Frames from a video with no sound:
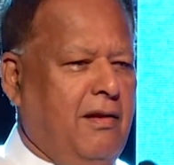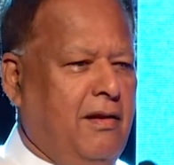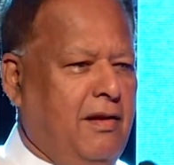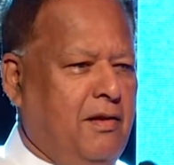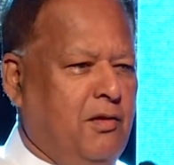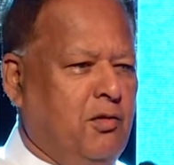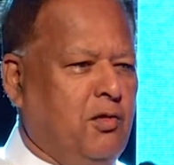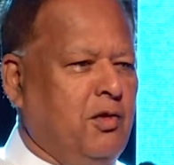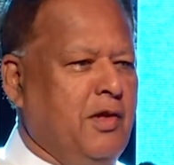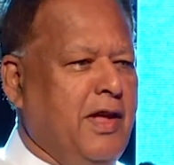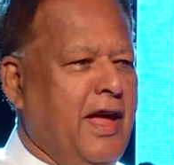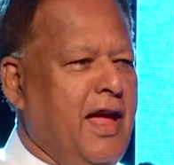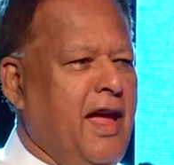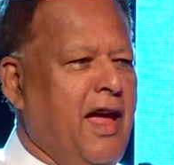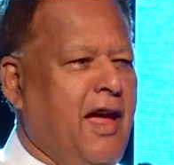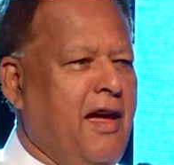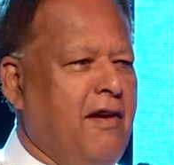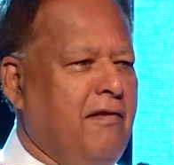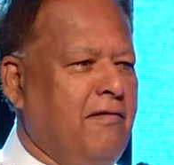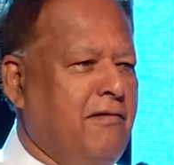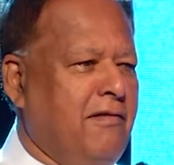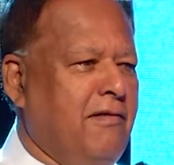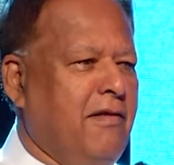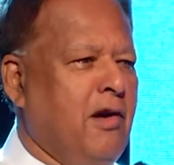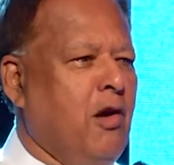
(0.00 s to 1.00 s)
do they
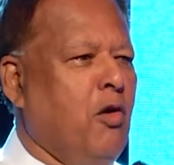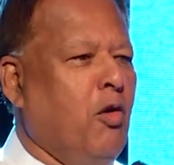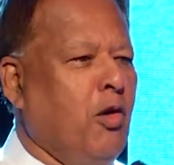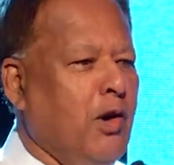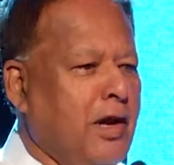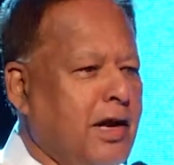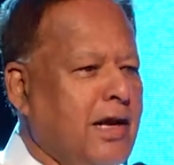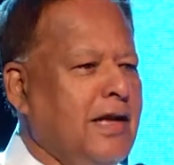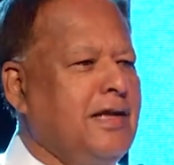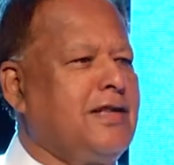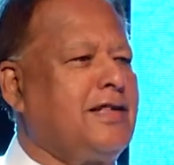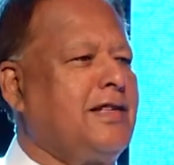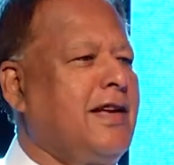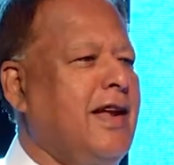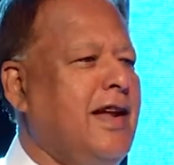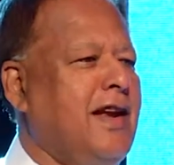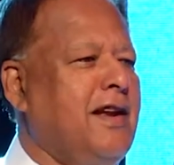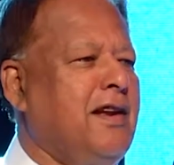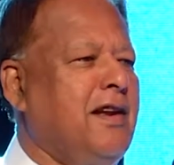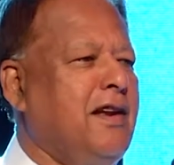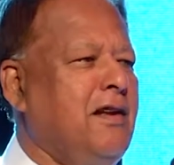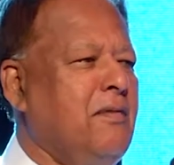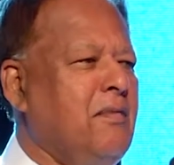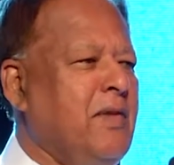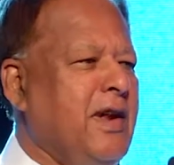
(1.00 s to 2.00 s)
have only
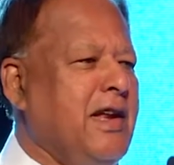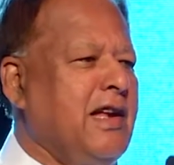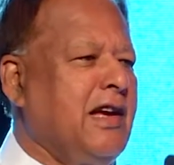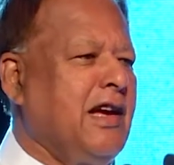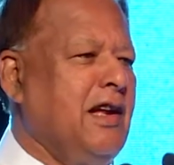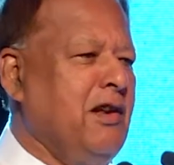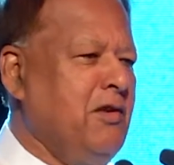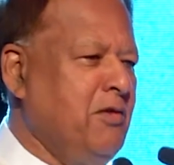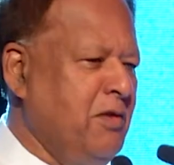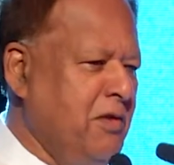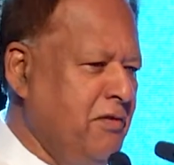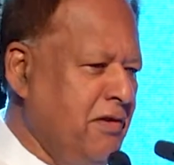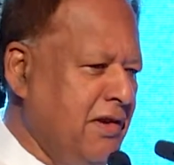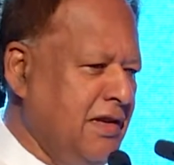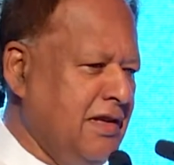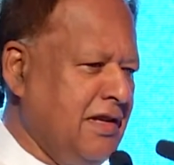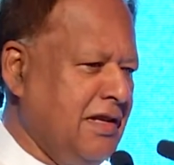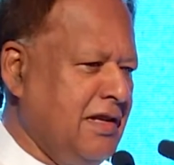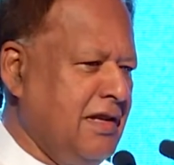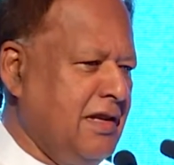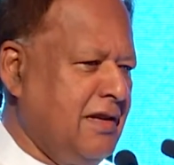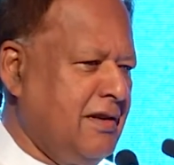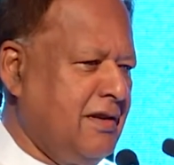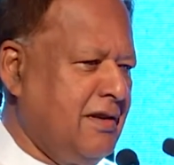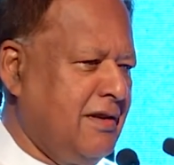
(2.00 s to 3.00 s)
state medical
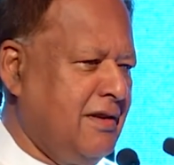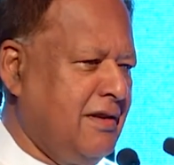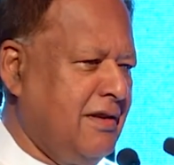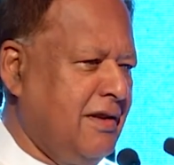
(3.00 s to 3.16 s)
universities.